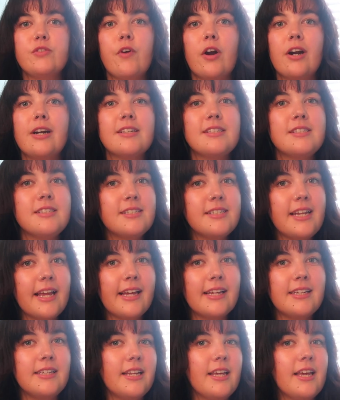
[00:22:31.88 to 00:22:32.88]
far as
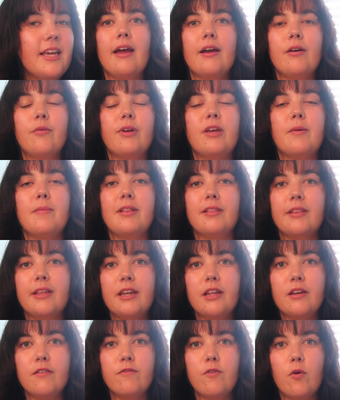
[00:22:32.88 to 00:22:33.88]
standing, we can be
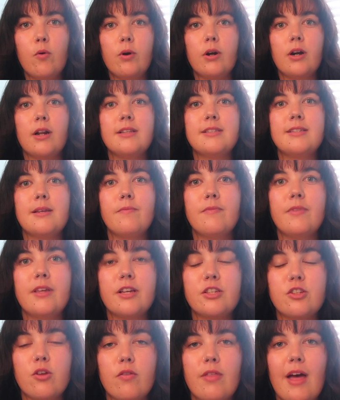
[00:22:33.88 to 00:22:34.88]
leaning forward on
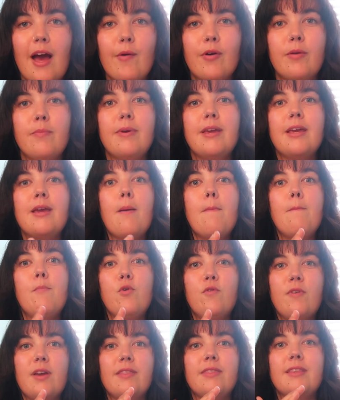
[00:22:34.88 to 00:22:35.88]
something, so that would be
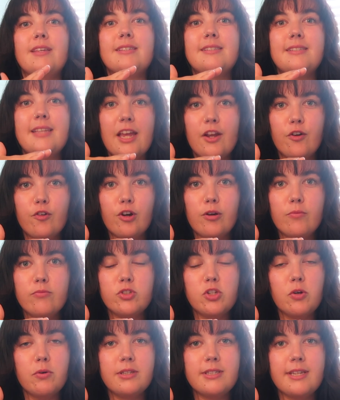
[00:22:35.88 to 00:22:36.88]
moving the sacrum
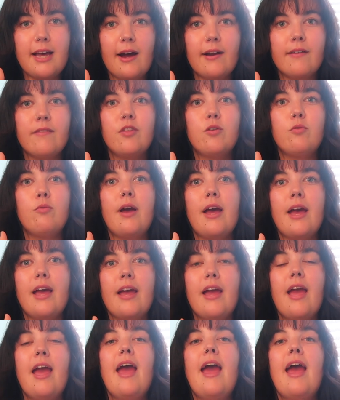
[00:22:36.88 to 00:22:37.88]
so it's out of the
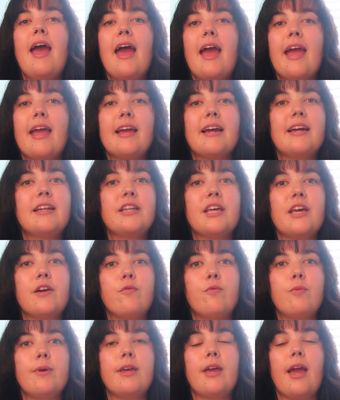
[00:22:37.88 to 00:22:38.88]
way. And
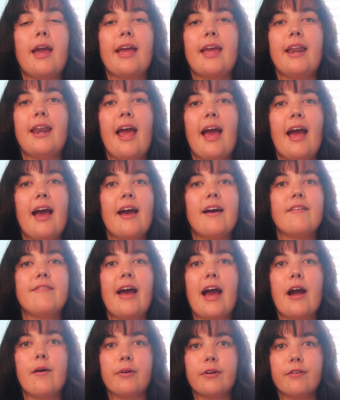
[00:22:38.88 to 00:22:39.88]
if we can have
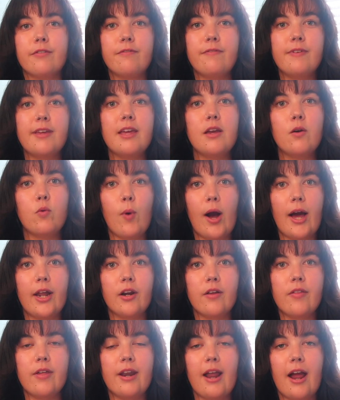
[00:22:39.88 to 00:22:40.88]
our feet
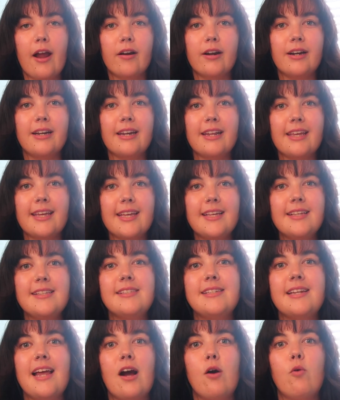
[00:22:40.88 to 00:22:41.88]
wider than our knees,
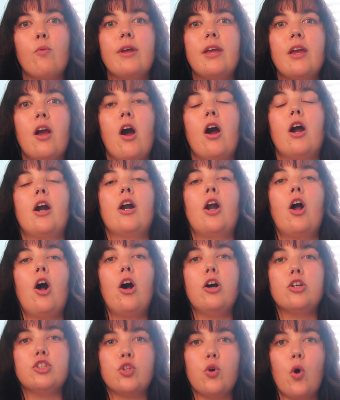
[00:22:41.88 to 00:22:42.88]
now we are
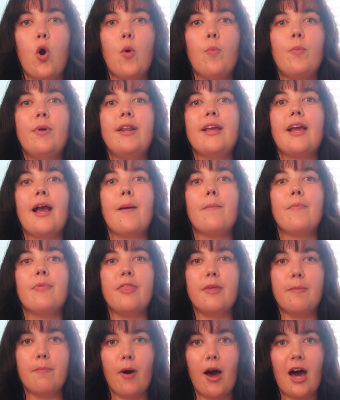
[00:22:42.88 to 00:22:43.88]
also opening up
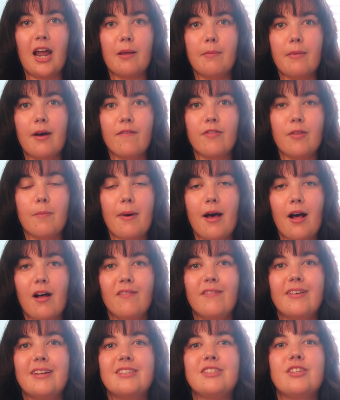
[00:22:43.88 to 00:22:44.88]
the bottom of the
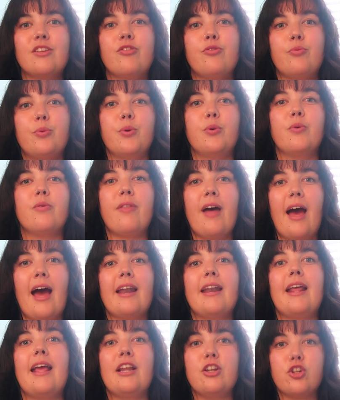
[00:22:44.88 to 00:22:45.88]
pelvis through
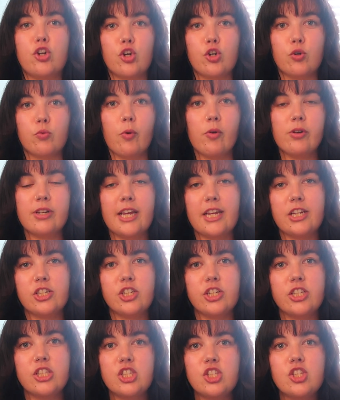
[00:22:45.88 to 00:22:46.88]
that internal
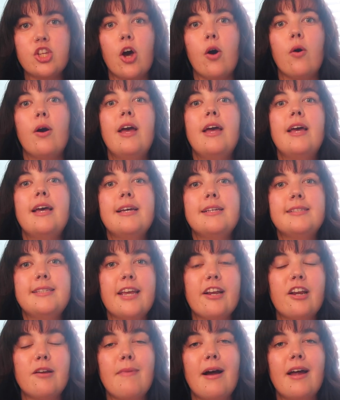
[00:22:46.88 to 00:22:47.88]
rotation. So
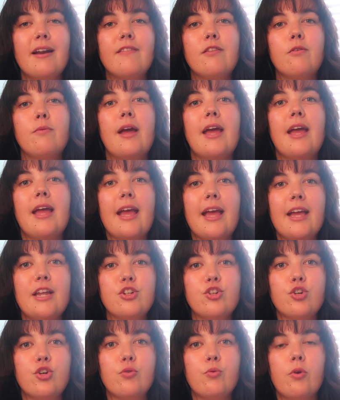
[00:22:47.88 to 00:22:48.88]
sacrum out of the way,
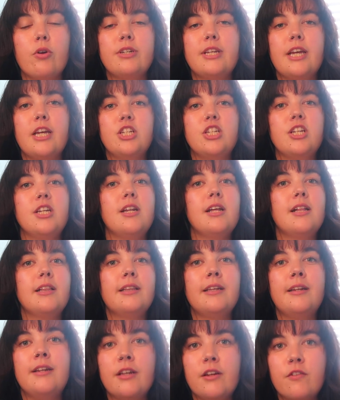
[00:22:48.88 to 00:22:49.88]
internal rotation,
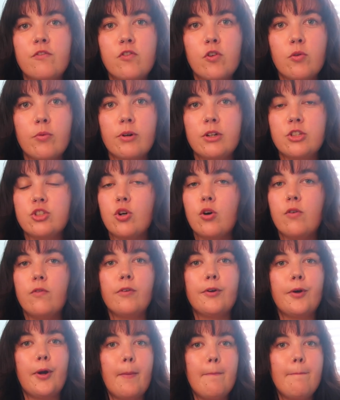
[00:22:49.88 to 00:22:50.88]
leaning forwards
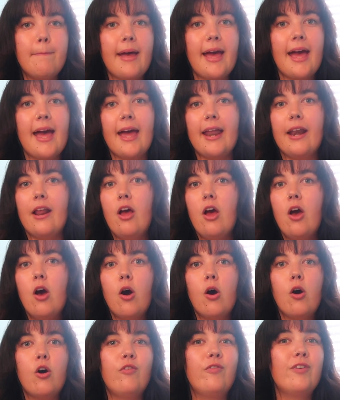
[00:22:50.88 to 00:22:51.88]
over a bed,
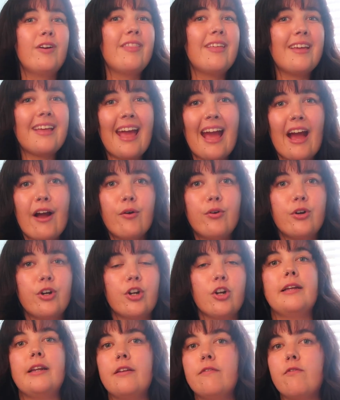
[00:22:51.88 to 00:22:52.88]
over the
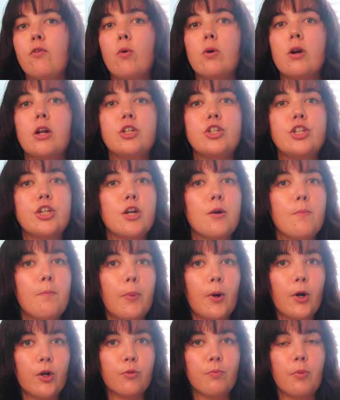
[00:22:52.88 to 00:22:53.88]
counter, leaning forward onto your
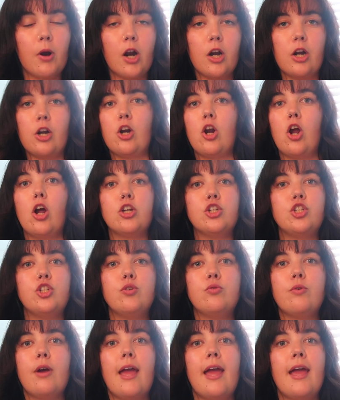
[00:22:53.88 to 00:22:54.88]
birth partner,
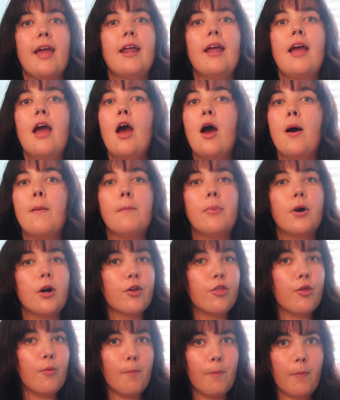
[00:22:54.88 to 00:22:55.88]
onto a
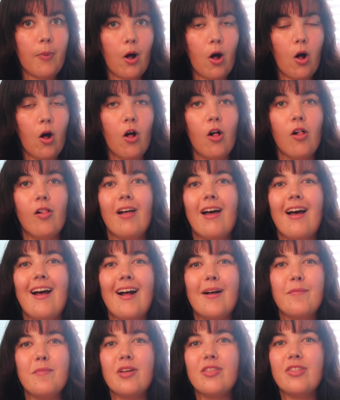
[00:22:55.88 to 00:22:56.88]
birth ball.
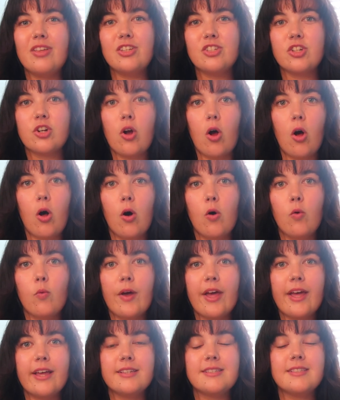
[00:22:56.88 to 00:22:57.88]
These are all
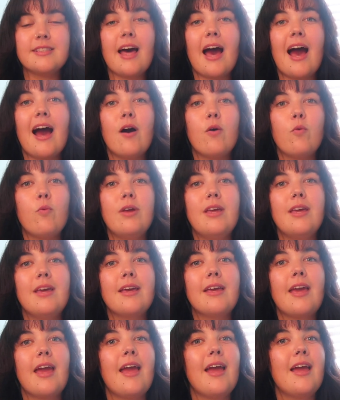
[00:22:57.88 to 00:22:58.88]
ways that
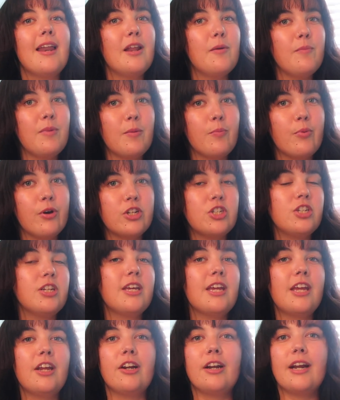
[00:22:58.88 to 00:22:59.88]
we can be pushing here